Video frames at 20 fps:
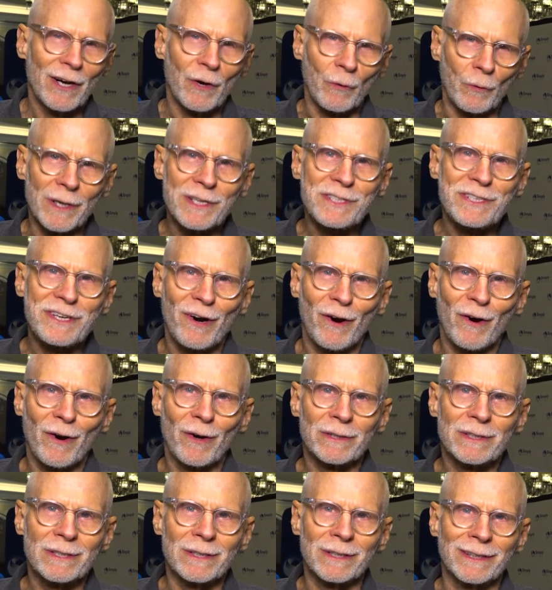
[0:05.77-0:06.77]

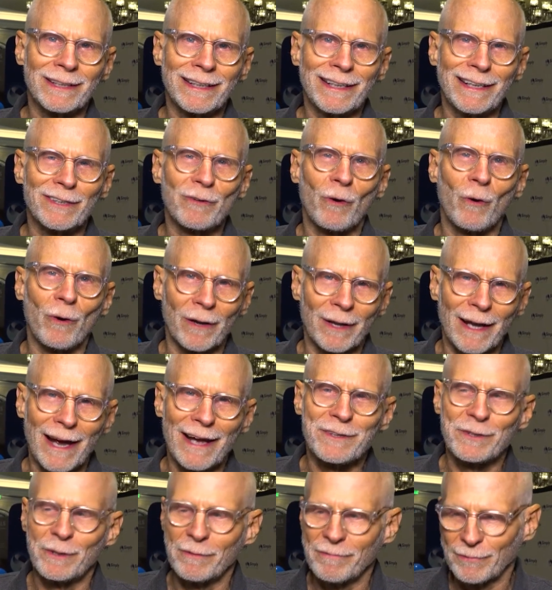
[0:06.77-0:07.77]
Ritz-Carlton in
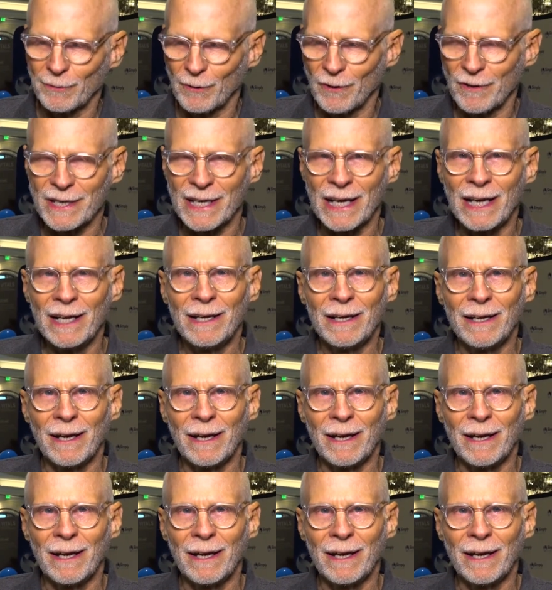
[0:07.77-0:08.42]
Orlando, Florida.